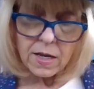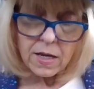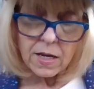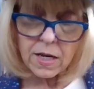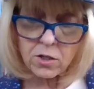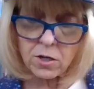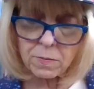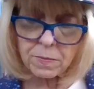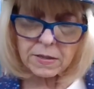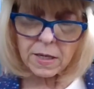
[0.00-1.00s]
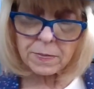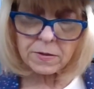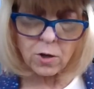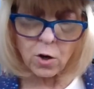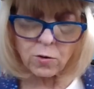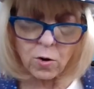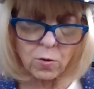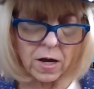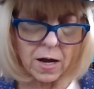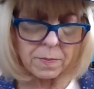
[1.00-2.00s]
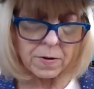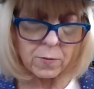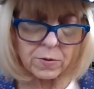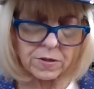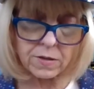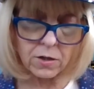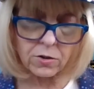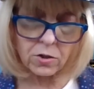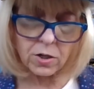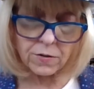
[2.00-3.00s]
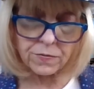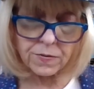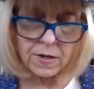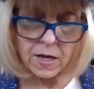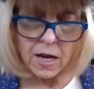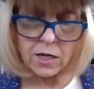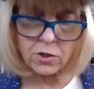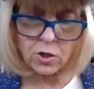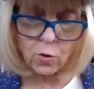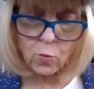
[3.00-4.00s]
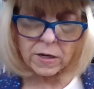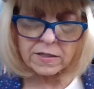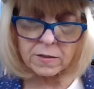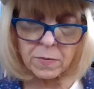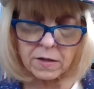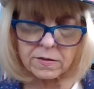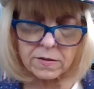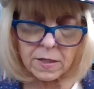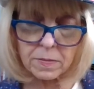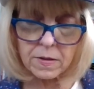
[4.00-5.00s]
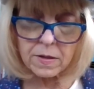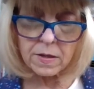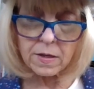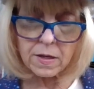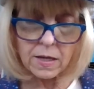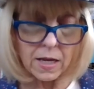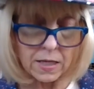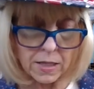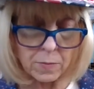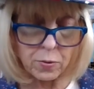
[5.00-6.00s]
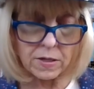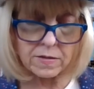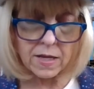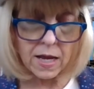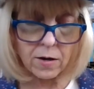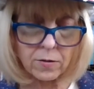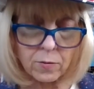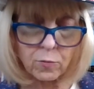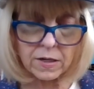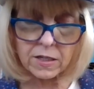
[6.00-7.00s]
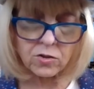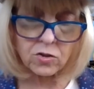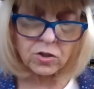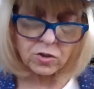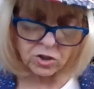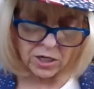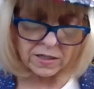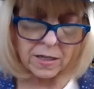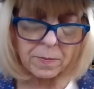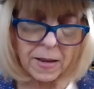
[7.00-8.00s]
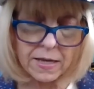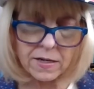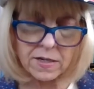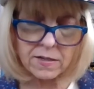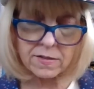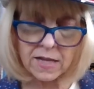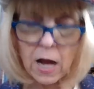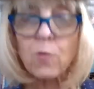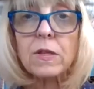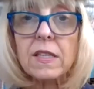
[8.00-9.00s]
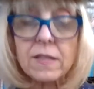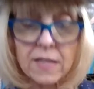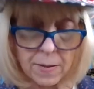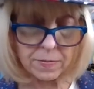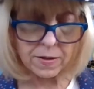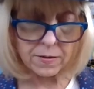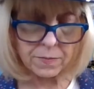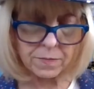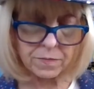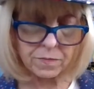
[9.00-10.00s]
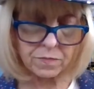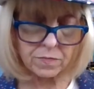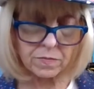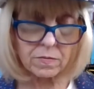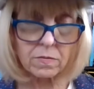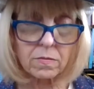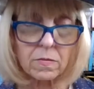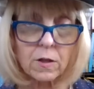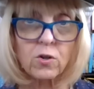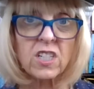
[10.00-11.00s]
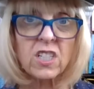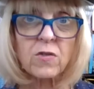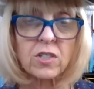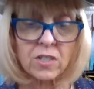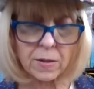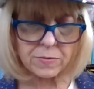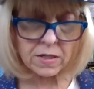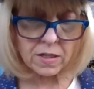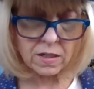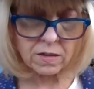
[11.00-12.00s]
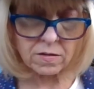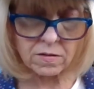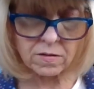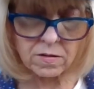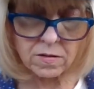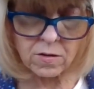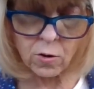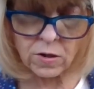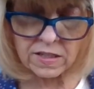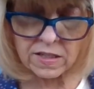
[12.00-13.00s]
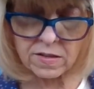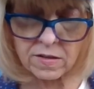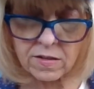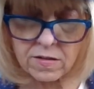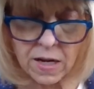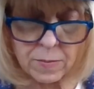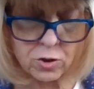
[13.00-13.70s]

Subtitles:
He picked up his cocoa cup with his other hoof and took 1 small sip and then put it down while he gently patted his snout with his napkin. Christopher stopped eating, or at least stopped